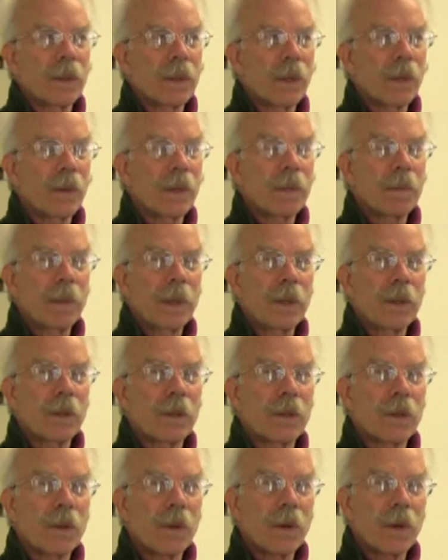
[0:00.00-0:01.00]
So it's been in
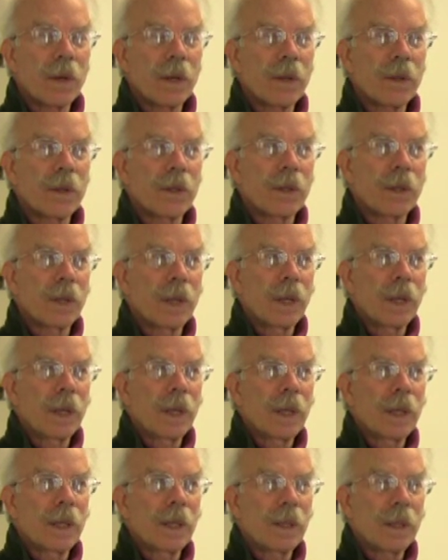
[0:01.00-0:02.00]
storage
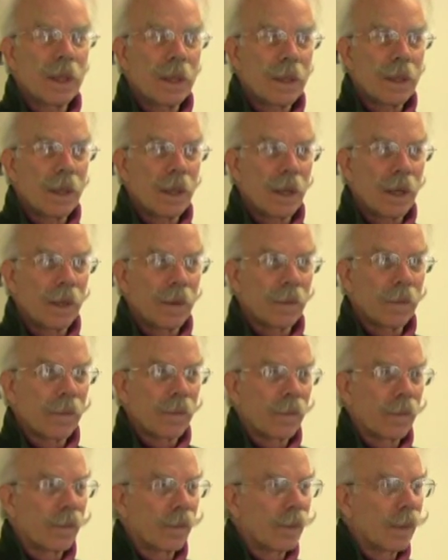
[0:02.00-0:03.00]
since then.
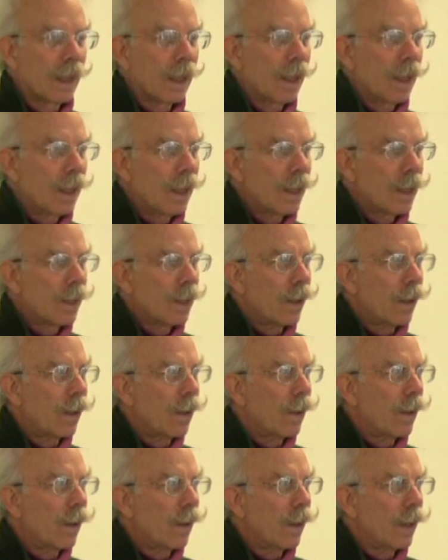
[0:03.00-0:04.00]

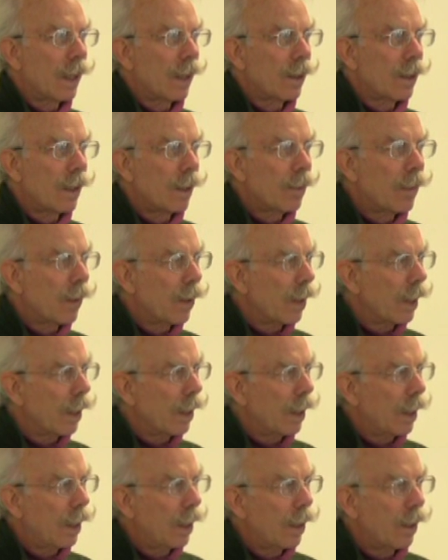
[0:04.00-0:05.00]
So at some point
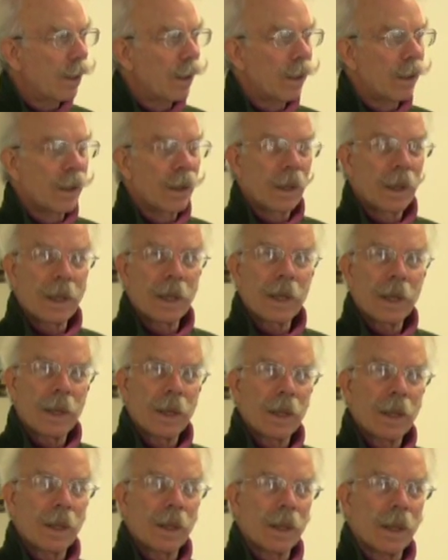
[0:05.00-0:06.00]
here
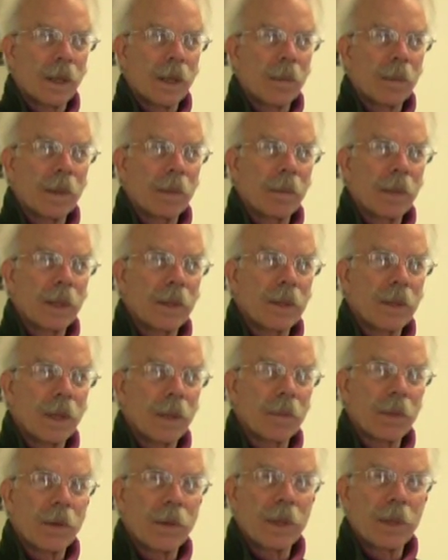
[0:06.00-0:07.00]
in a couple of months,
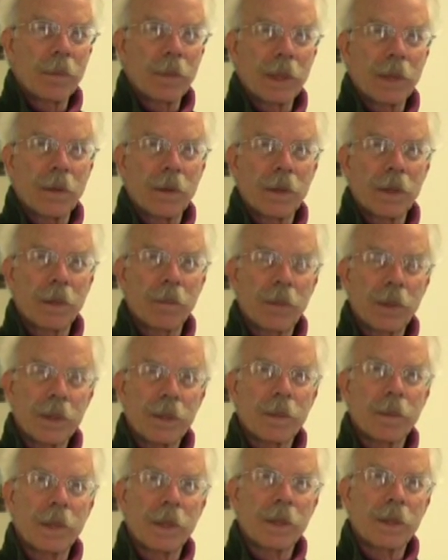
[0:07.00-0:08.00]
I'm going to be going to
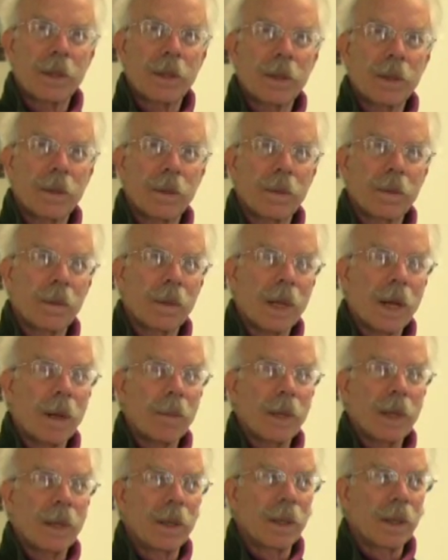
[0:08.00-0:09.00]
Brisbane to
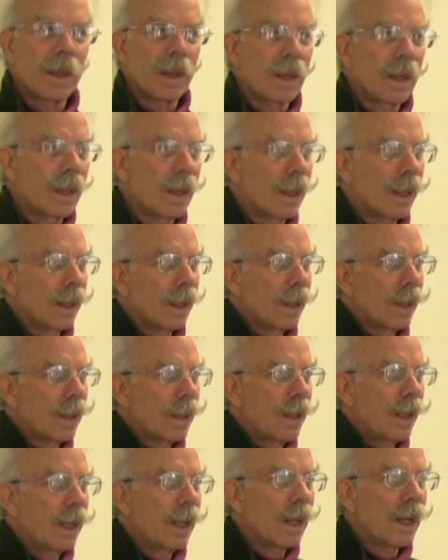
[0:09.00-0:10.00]
lobby the
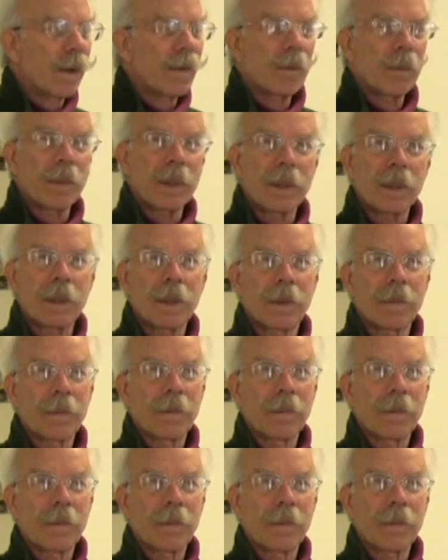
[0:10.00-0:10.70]
city government.